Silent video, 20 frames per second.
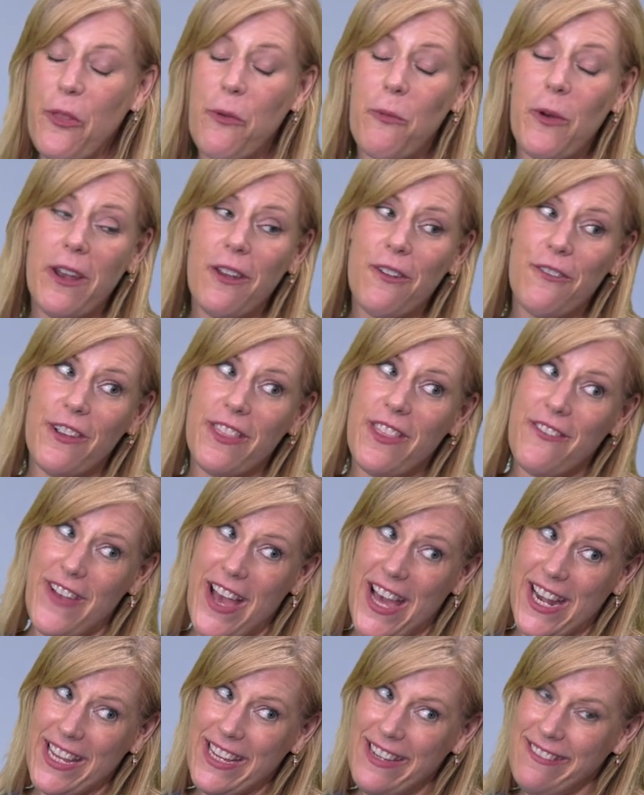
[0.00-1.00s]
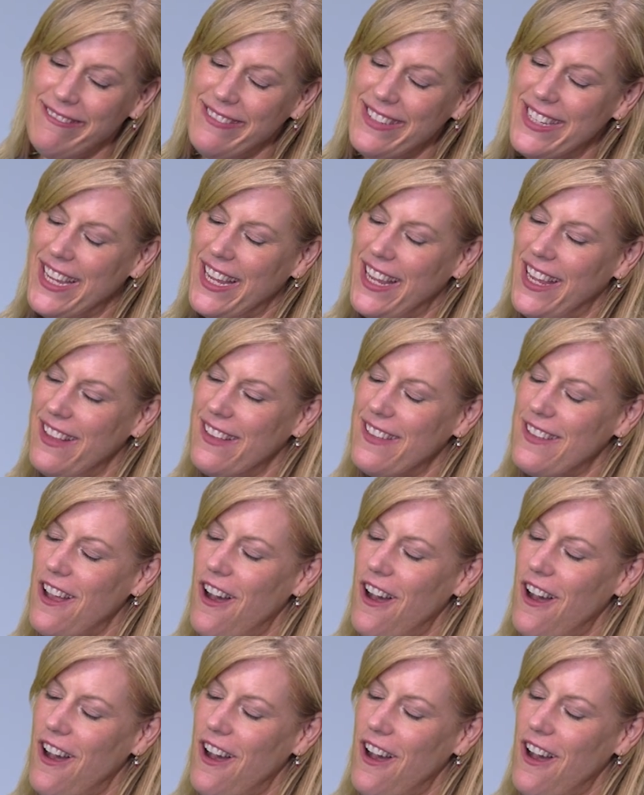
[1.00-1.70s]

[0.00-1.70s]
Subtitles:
the one over at the Vatican gets